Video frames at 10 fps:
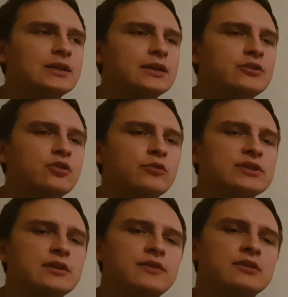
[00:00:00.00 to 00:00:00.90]
And you
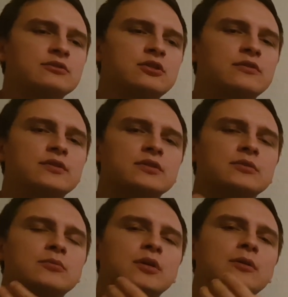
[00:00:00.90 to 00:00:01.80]
always have the sort of a
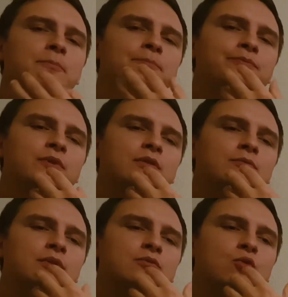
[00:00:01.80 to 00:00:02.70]

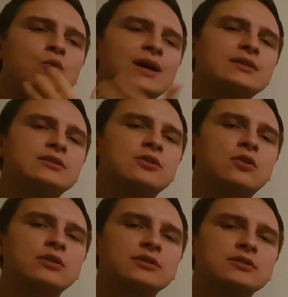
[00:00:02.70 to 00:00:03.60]
white
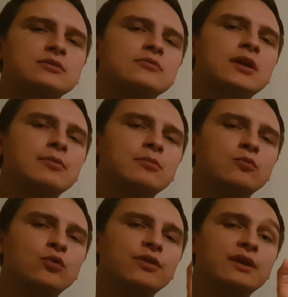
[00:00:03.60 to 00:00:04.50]
sauce and
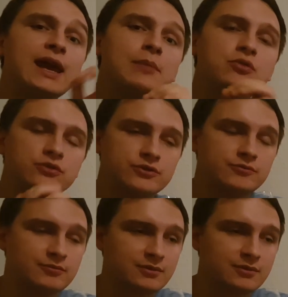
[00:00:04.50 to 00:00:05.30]
with capers.